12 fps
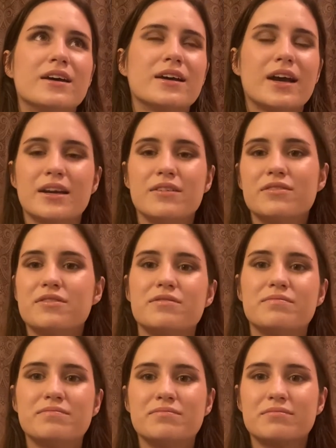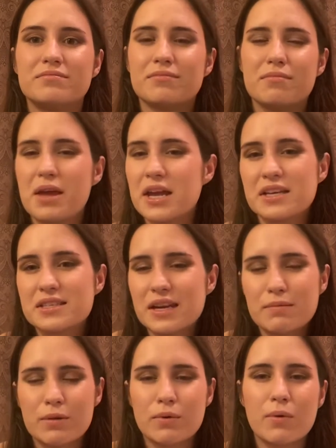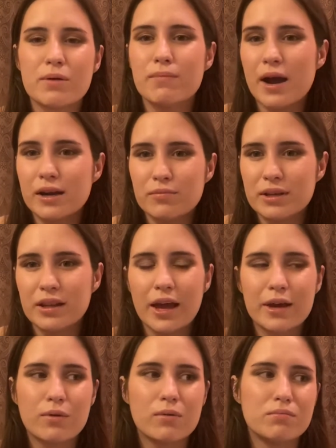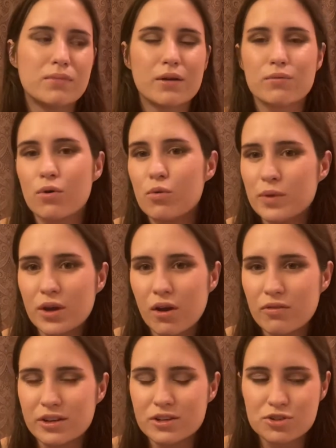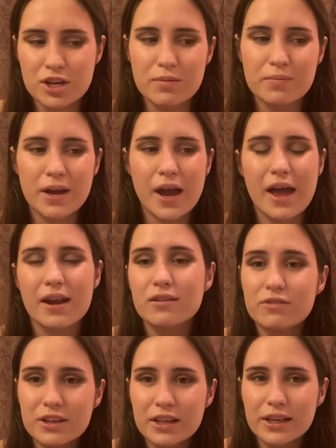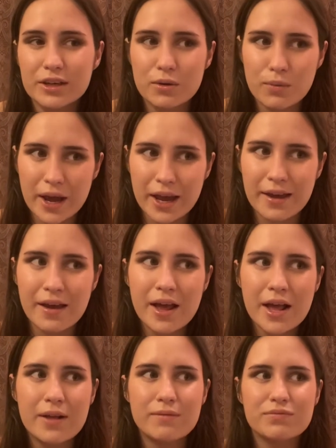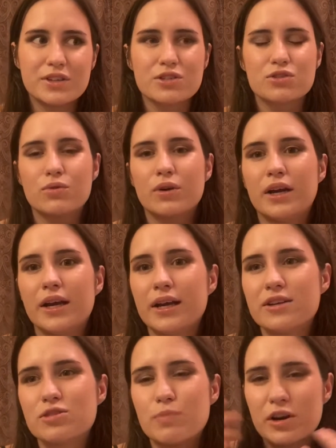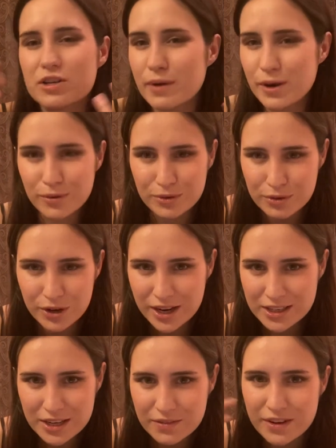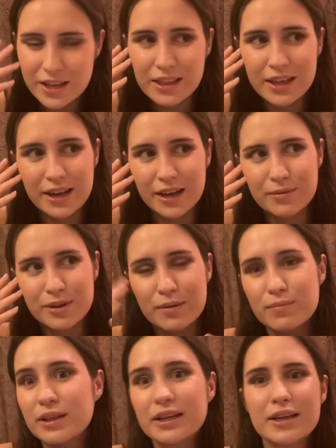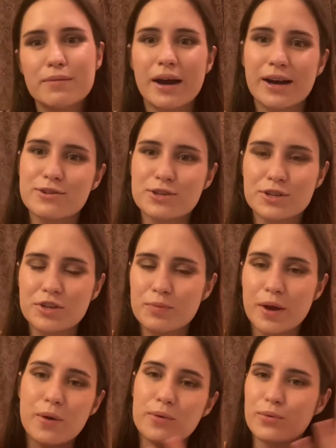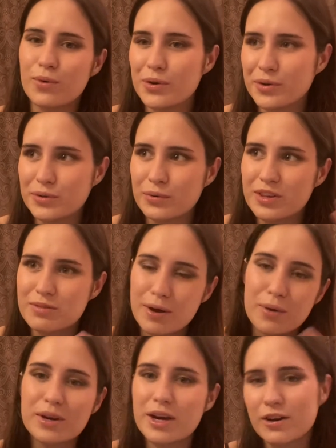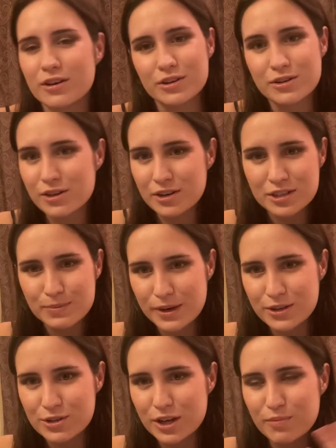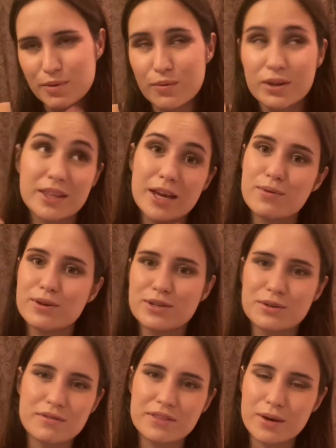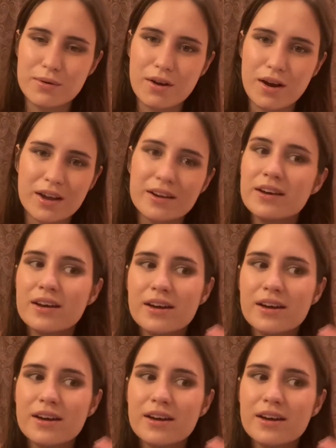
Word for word: kind of make a statement, what would mine be like? What would my role be on this ship? And I feel like in a way the story sparked my own creativity. Like I completely imagined my own world with my own characters on a spaceship and what they would do if they were on,